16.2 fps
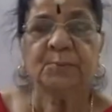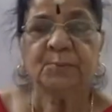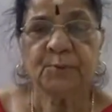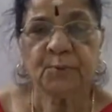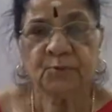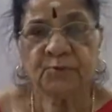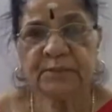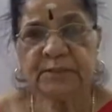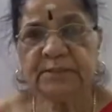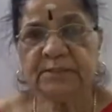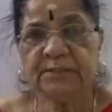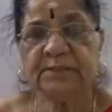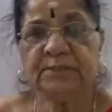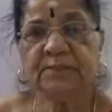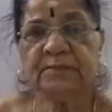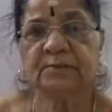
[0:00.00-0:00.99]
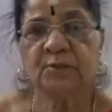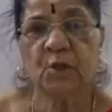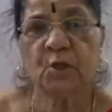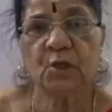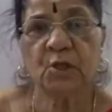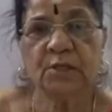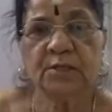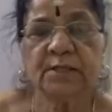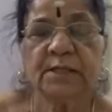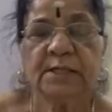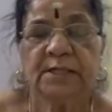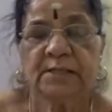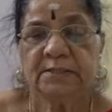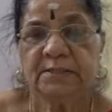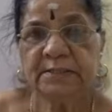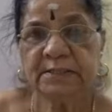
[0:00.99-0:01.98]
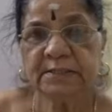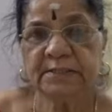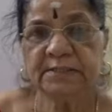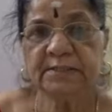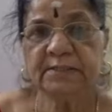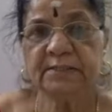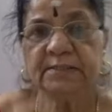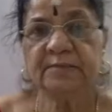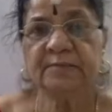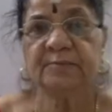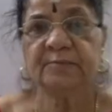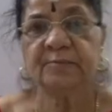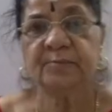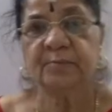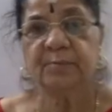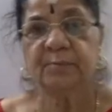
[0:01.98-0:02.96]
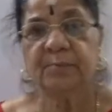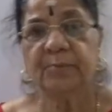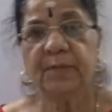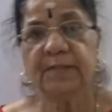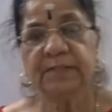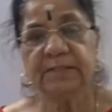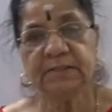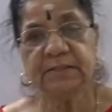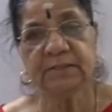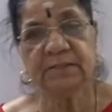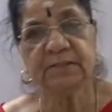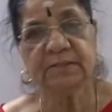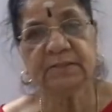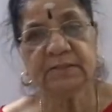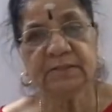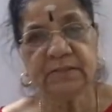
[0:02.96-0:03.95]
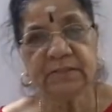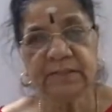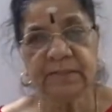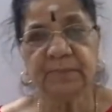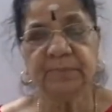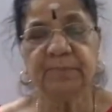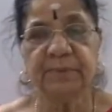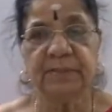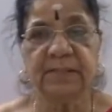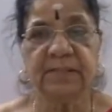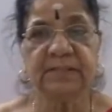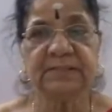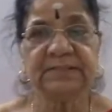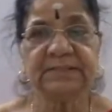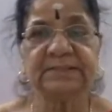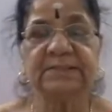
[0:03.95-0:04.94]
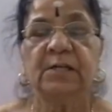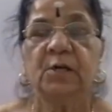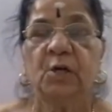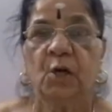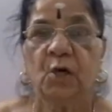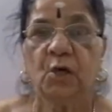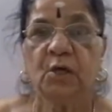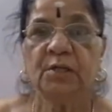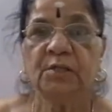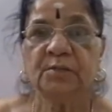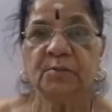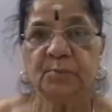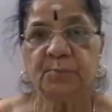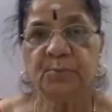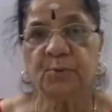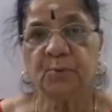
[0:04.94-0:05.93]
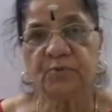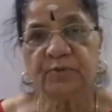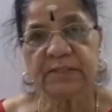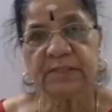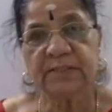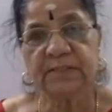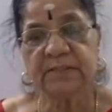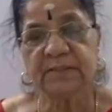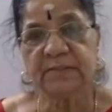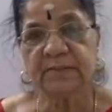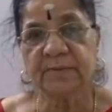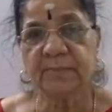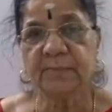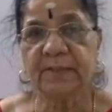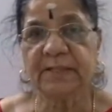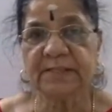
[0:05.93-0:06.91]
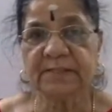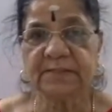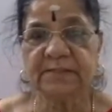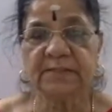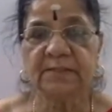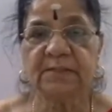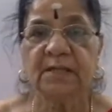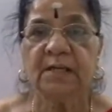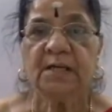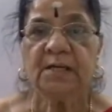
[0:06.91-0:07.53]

provided or needed by the green plants or provided by the